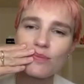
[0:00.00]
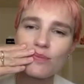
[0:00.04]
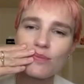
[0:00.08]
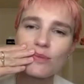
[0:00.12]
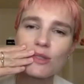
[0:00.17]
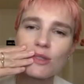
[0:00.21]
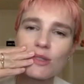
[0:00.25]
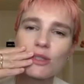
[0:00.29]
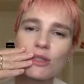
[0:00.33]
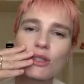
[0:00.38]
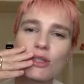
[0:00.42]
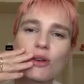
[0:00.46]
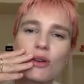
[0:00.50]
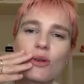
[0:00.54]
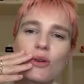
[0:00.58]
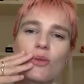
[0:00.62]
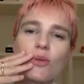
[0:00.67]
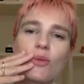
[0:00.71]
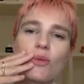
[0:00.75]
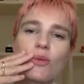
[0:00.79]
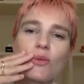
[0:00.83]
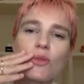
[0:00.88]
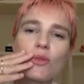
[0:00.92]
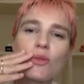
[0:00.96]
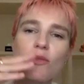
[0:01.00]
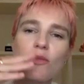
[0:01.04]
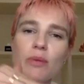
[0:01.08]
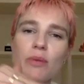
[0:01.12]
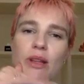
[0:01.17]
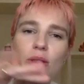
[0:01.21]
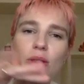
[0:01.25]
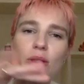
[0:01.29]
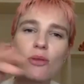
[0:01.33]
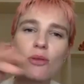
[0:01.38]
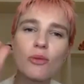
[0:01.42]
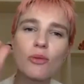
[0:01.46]
So we've
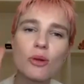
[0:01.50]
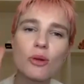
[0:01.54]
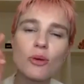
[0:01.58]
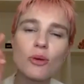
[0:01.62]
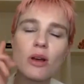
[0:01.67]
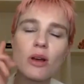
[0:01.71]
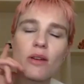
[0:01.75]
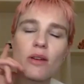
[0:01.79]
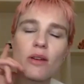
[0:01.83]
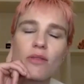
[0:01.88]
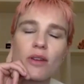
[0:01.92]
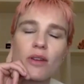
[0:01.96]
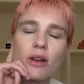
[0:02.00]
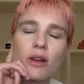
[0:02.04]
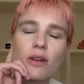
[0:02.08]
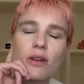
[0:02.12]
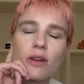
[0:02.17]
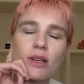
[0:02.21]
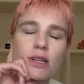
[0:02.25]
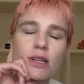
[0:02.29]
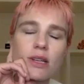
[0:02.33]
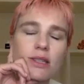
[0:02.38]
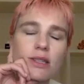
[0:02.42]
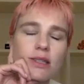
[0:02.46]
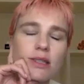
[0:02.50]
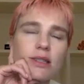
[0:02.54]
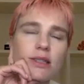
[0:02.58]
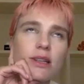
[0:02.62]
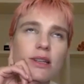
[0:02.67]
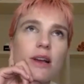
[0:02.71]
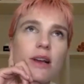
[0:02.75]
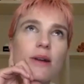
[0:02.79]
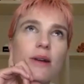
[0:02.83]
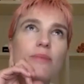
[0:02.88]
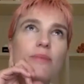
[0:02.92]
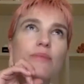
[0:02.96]
been through a various
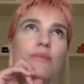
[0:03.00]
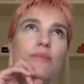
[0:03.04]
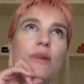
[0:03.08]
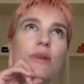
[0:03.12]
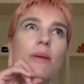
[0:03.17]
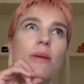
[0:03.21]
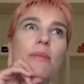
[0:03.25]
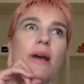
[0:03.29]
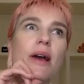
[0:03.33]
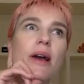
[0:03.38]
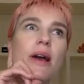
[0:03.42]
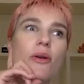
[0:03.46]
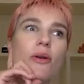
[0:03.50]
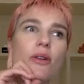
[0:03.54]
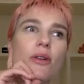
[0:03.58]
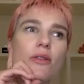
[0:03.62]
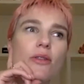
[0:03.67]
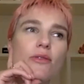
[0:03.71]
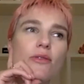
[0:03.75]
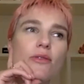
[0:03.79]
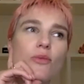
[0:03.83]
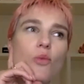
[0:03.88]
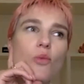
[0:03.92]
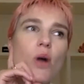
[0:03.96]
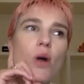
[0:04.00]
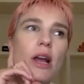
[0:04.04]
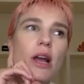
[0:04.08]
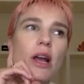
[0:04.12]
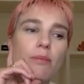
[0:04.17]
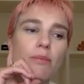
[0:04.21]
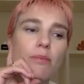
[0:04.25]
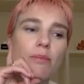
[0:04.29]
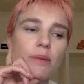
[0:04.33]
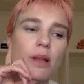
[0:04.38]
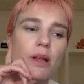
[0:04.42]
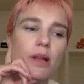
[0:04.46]
amount of white
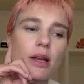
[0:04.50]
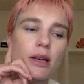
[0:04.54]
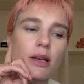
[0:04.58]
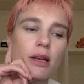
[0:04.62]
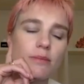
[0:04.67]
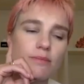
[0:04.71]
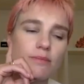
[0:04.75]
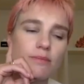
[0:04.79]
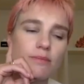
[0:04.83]
blood